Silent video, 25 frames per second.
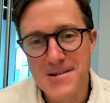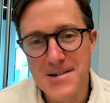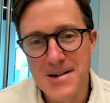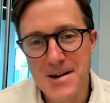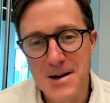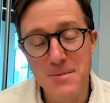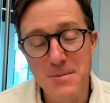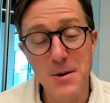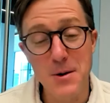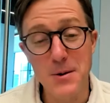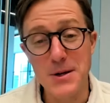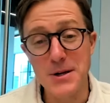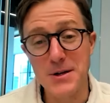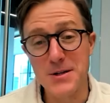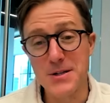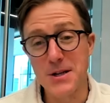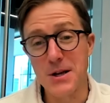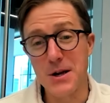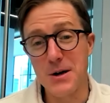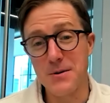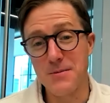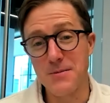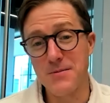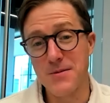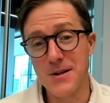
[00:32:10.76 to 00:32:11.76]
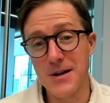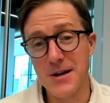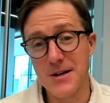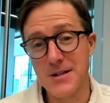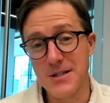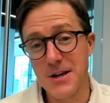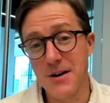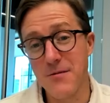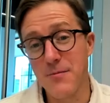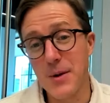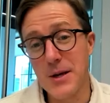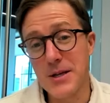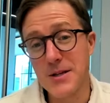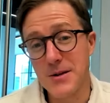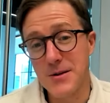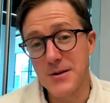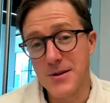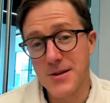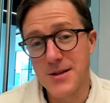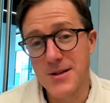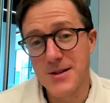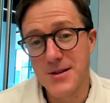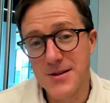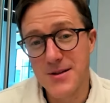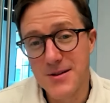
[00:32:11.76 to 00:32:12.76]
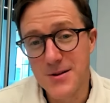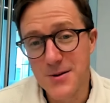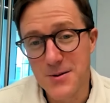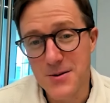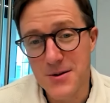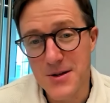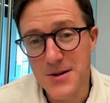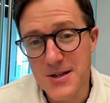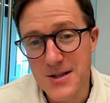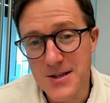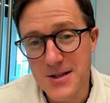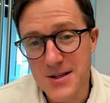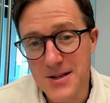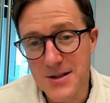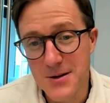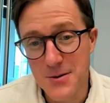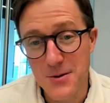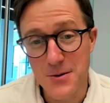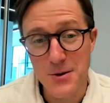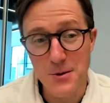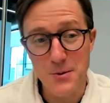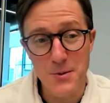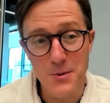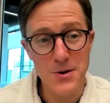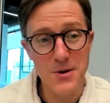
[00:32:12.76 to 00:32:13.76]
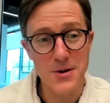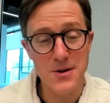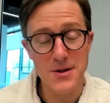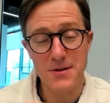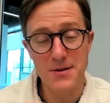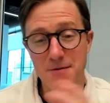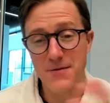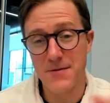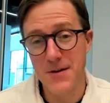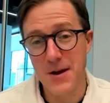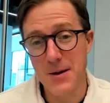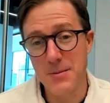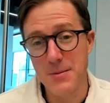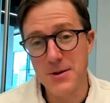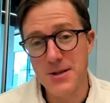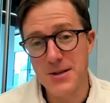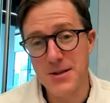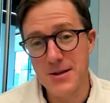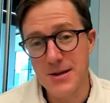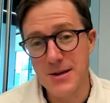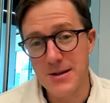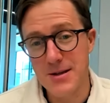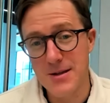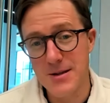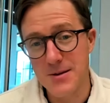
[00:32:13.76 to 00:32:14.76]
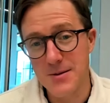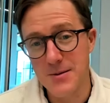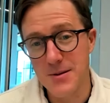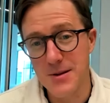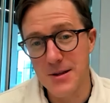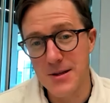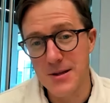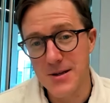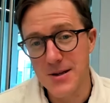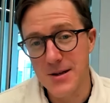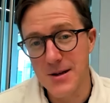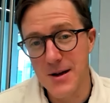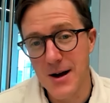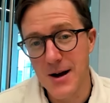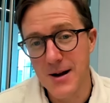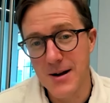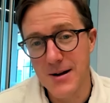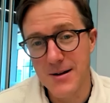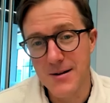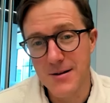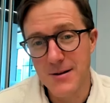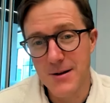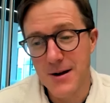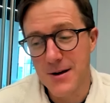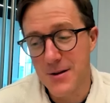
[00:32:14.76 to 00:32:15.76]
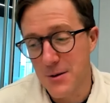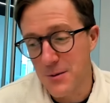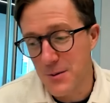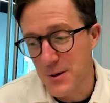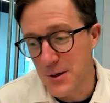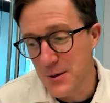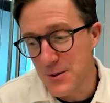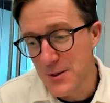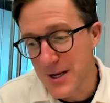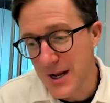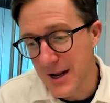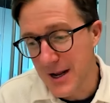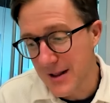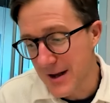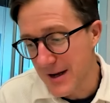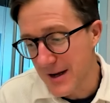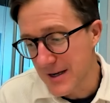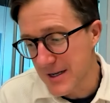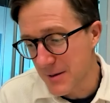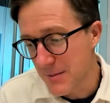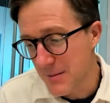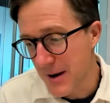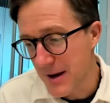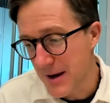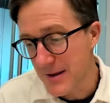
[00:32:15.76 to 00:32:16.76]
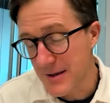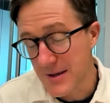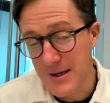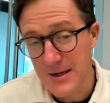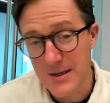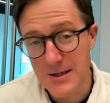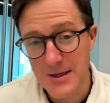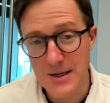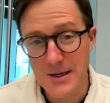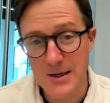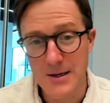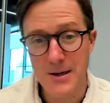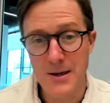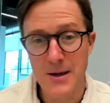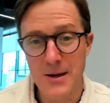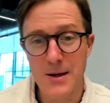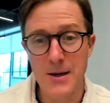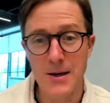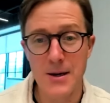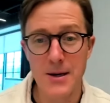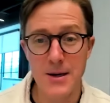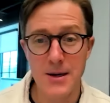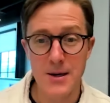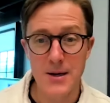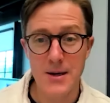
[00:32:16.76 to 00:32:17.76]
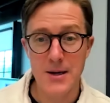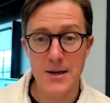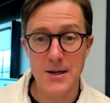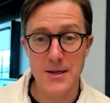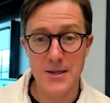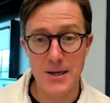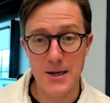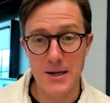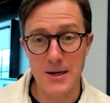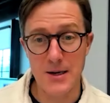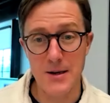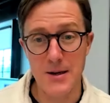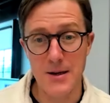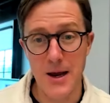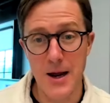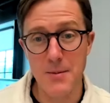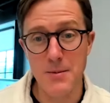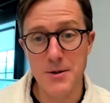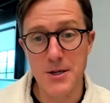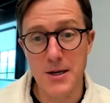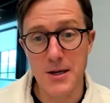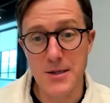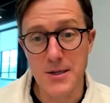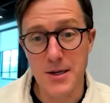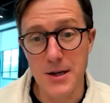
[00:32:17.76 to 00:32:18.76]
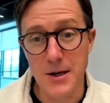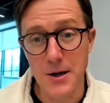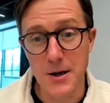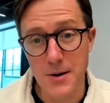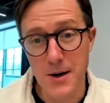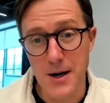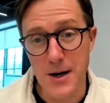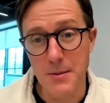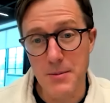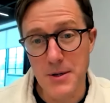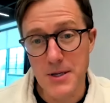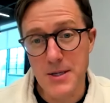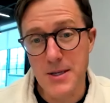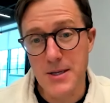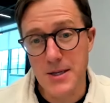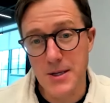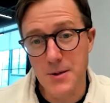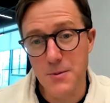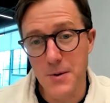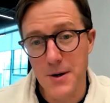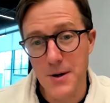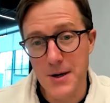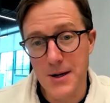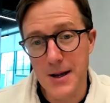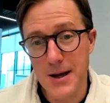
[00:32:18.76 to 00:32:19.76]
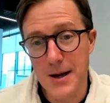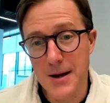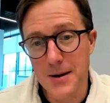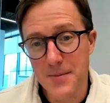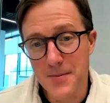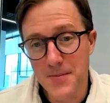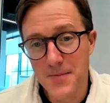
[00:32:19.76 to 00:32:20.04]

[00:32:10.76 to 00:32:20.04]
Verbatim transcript: I remember years ago, uh, Jeff Bezos told his told the world famously this this got uh, there were news headlines about this because he he said Amazon's going to go out of business one day,